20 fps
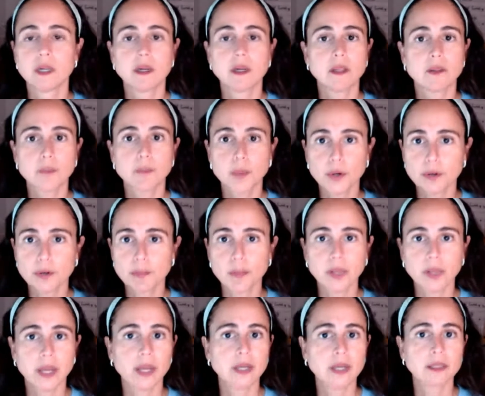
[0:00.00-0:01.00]
the birth
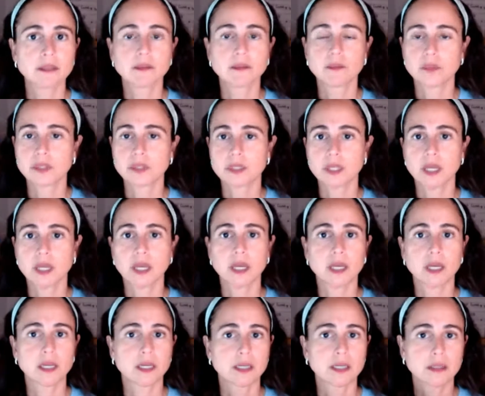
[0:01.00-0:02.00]
plan was
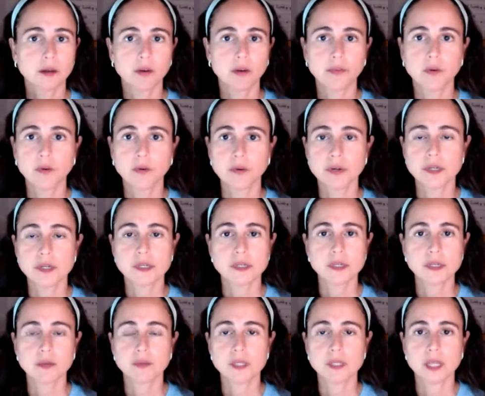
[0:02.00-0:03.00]
like, of course,
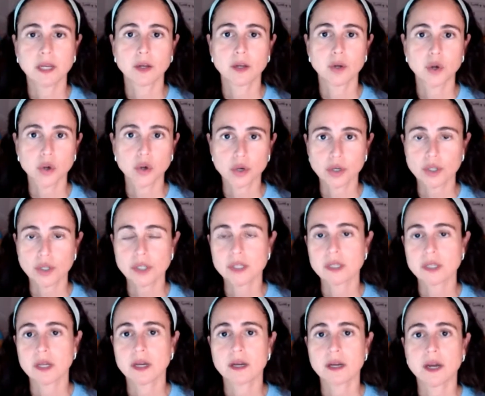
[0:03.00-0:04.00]
it was like a
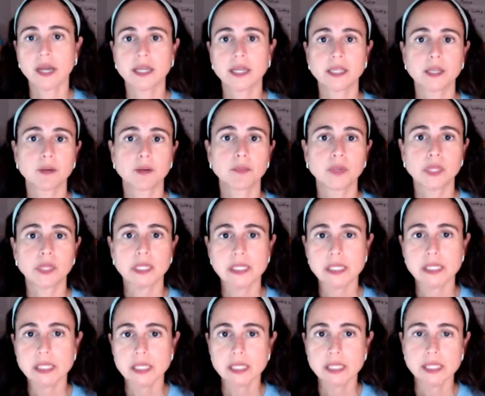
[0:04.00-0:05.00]
curse. I ended up with a
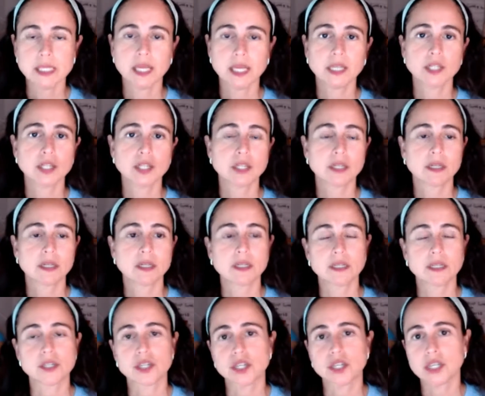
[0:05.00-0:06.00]
C-section
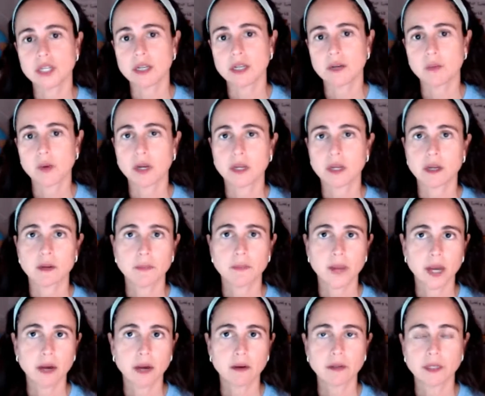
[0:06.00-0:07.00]
because she didn't want to come
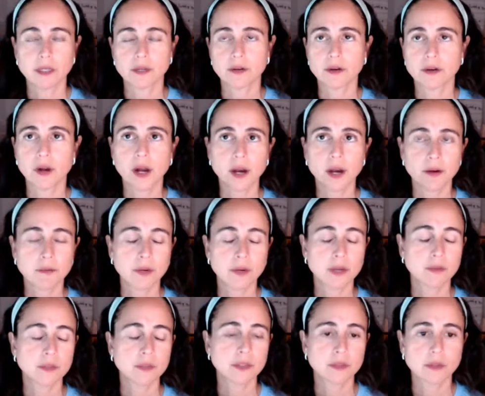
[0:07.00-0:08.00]
out and her heart
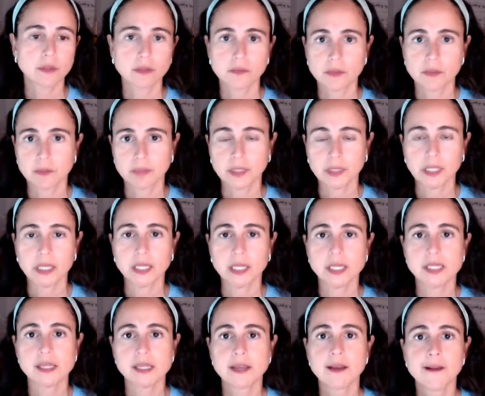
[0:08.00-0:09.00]
rate was all over the
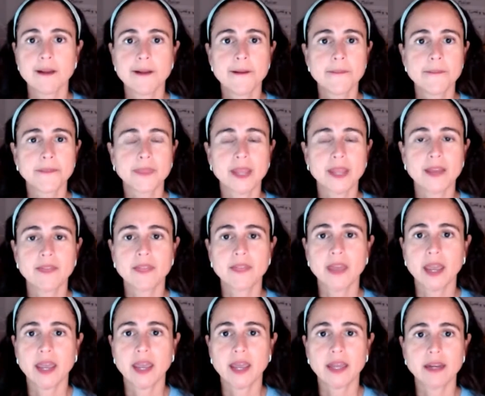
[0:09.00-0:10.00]
place. And
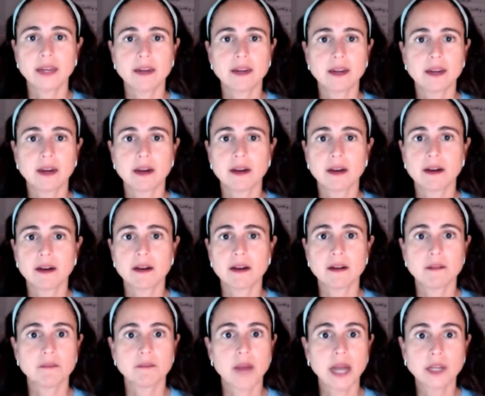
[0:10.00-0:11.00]
then
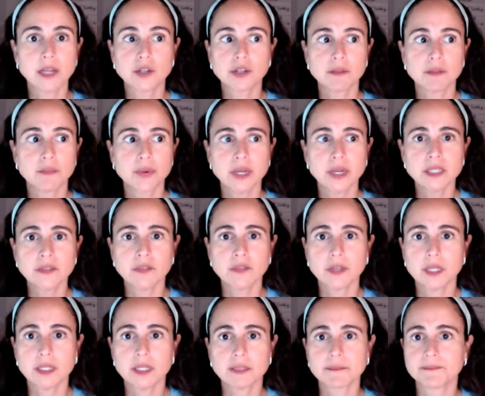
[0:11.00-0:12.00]
I couldn't
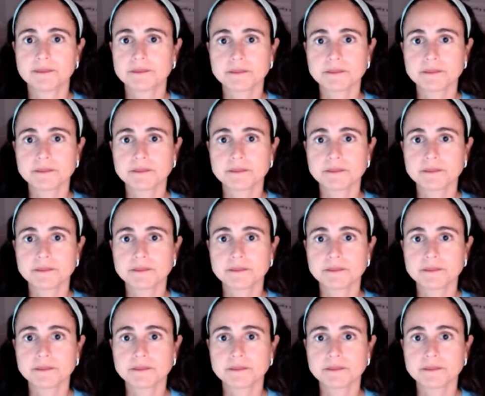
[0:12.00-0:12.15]
breastfeed.